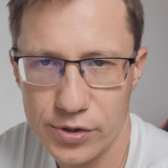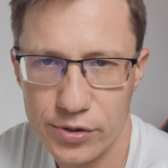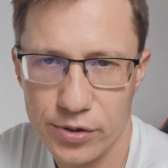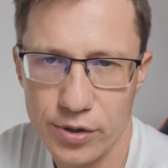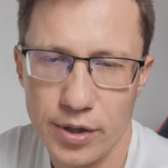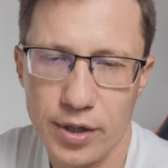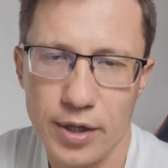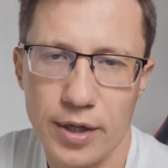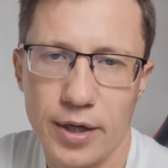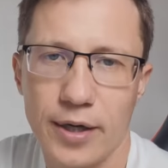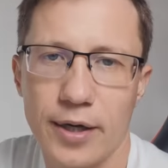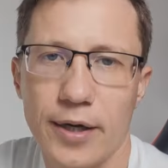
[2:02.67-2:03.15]

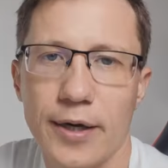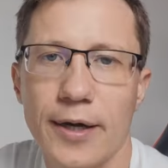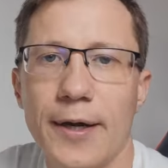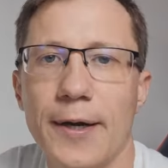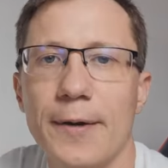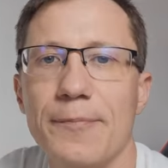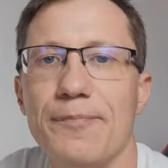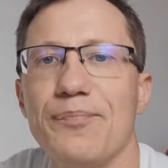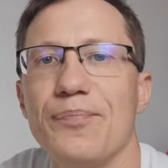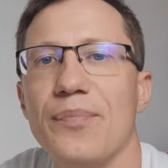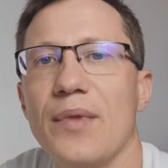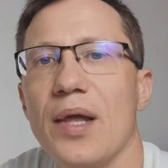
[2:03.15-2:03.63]
Australia,
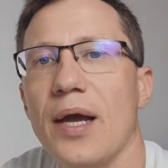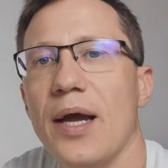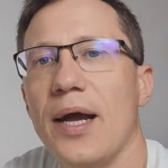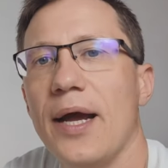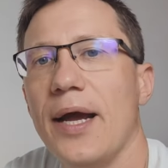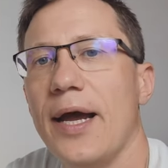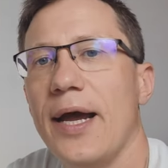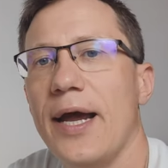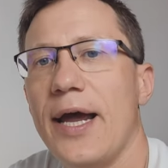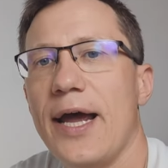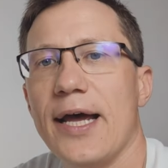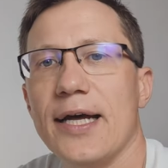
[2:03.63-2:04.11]

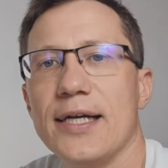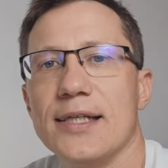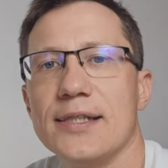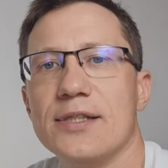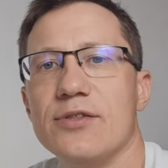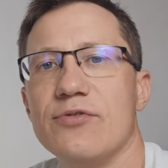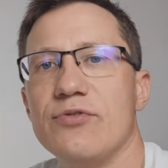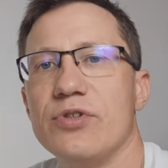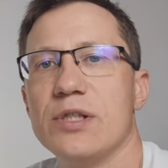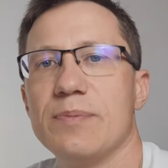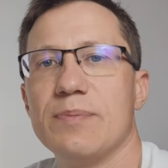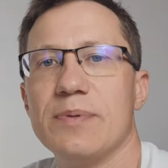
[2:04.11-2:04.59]

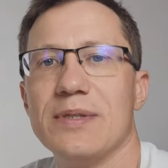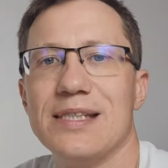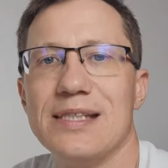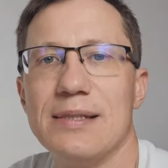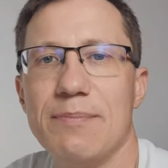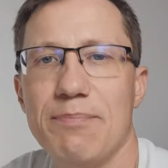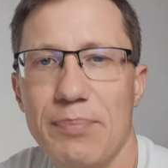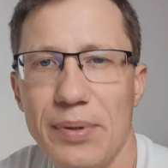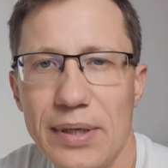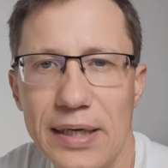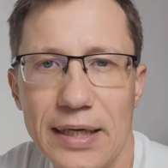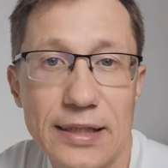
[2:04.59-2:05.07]
has
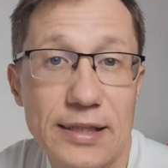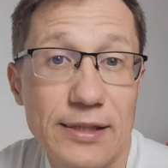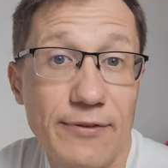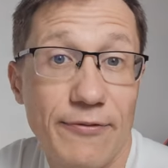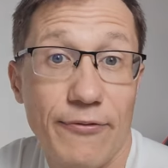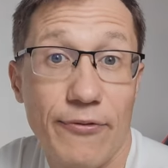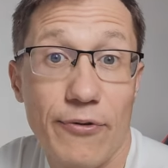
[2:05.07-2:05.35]
responsibility